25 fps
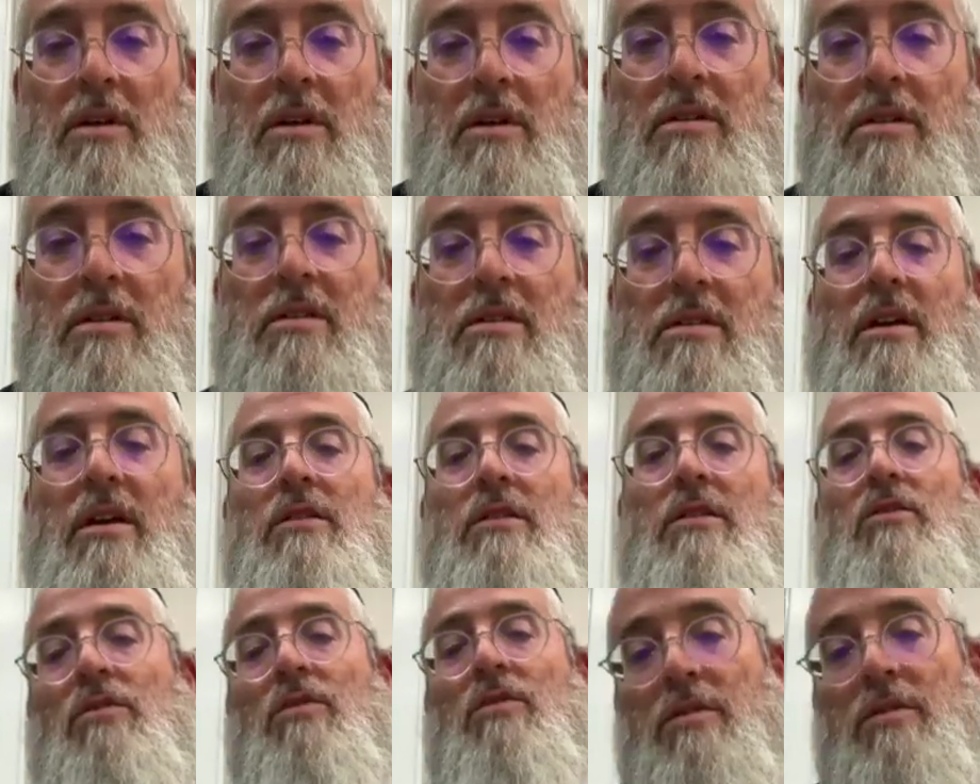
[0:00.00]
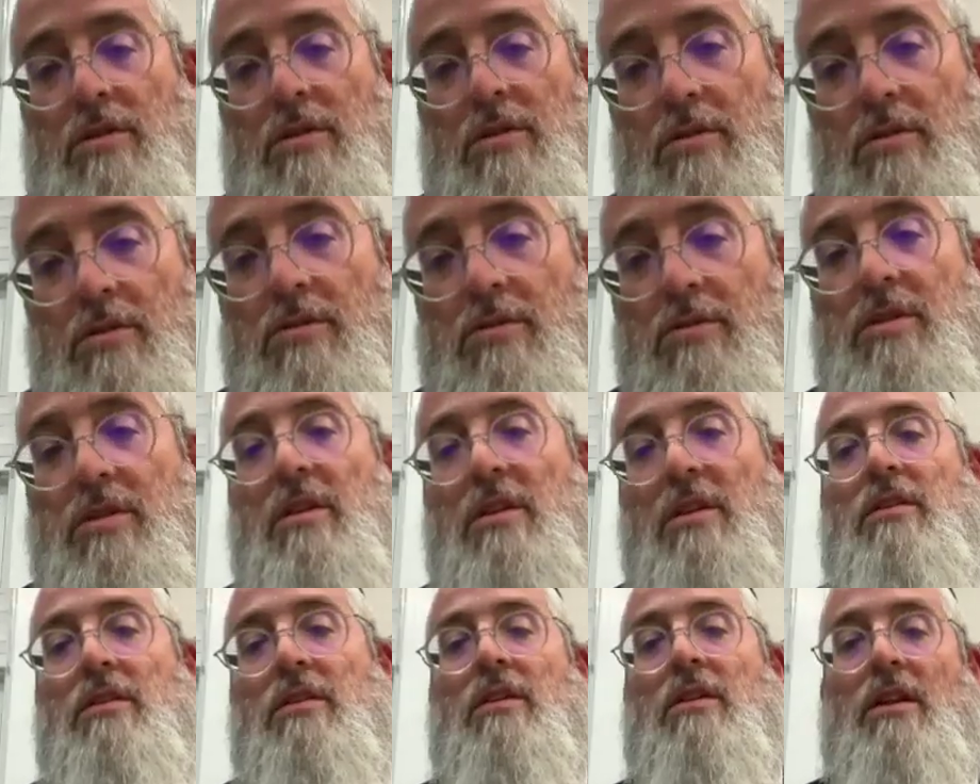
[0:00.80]
because then you're
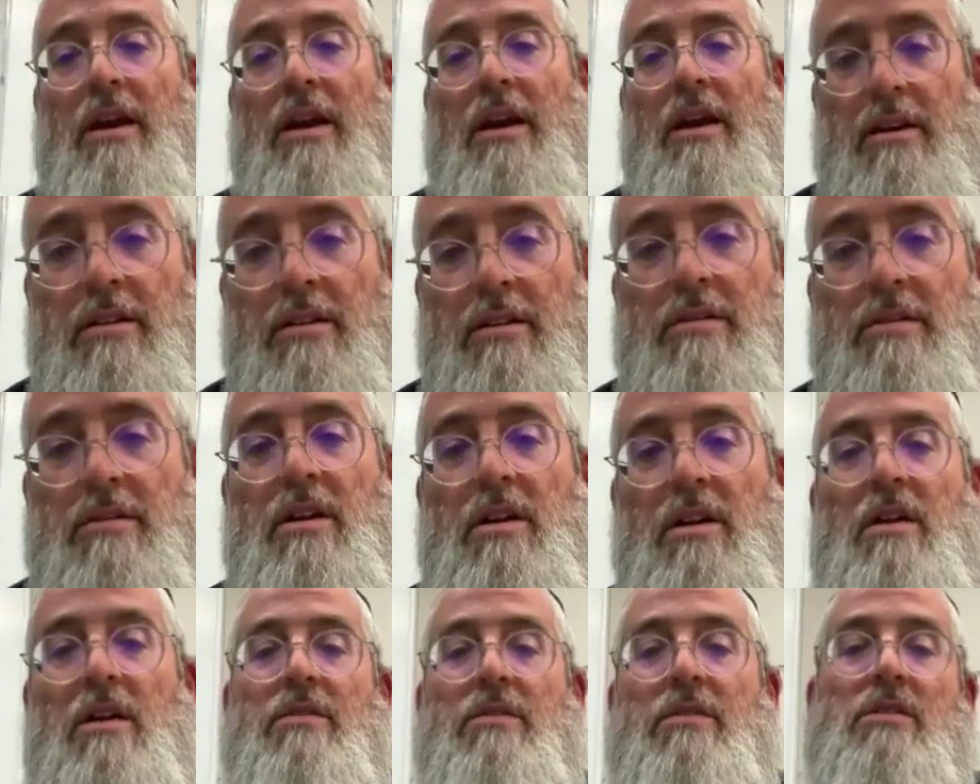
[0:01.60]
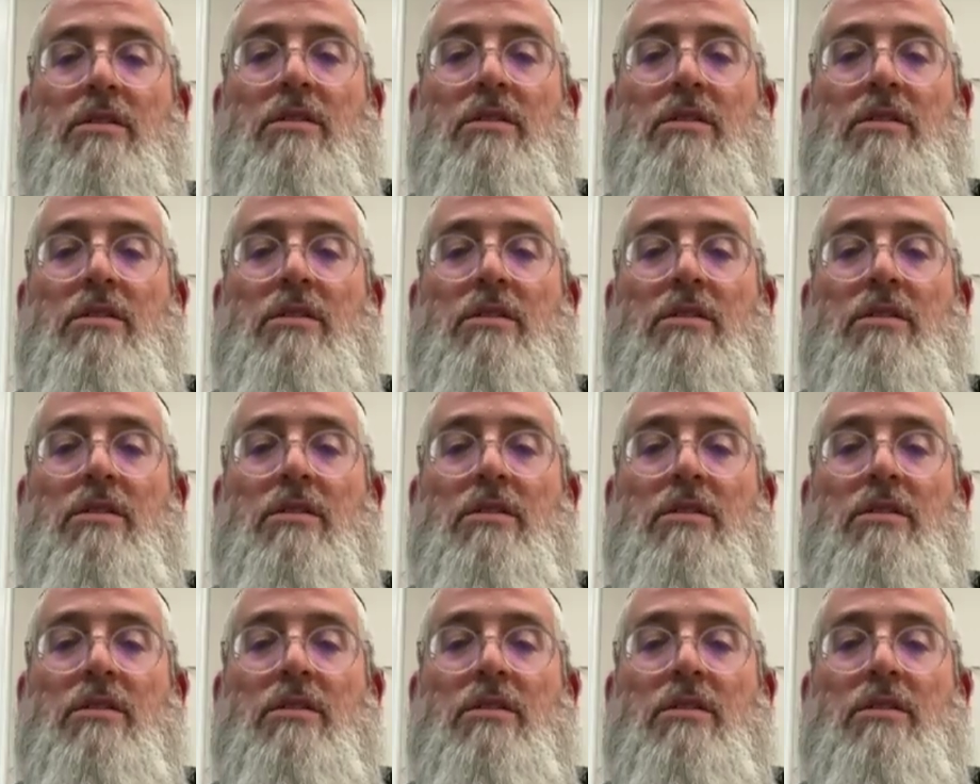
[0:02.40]
using the nail. That's